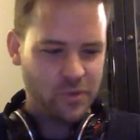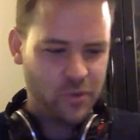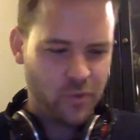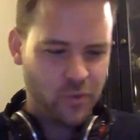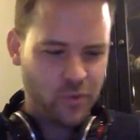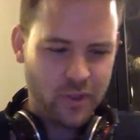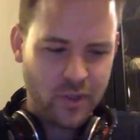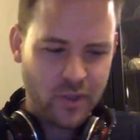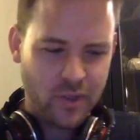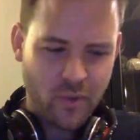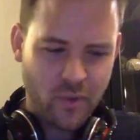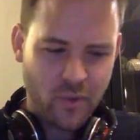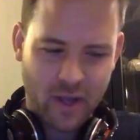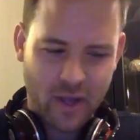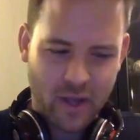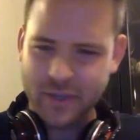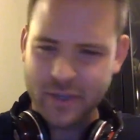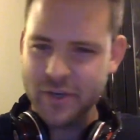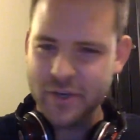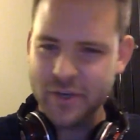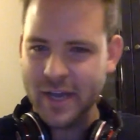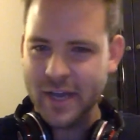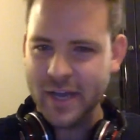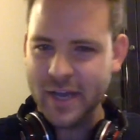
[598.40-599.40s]
I'm doing really
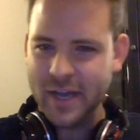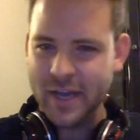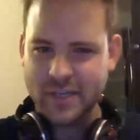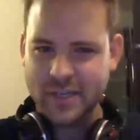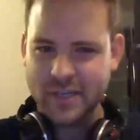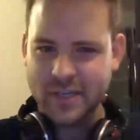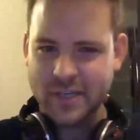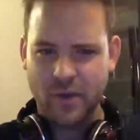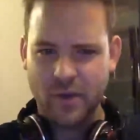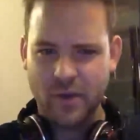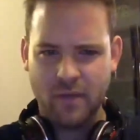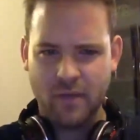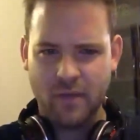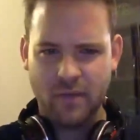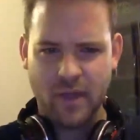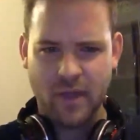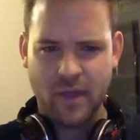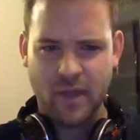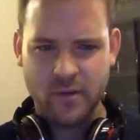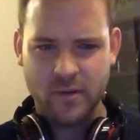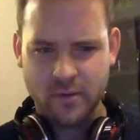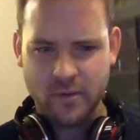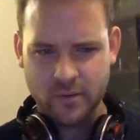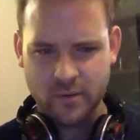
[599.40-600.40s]
well. Can you guys hear me okay over
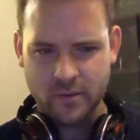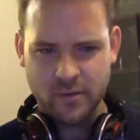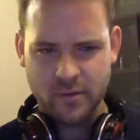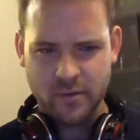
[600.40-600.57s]
there?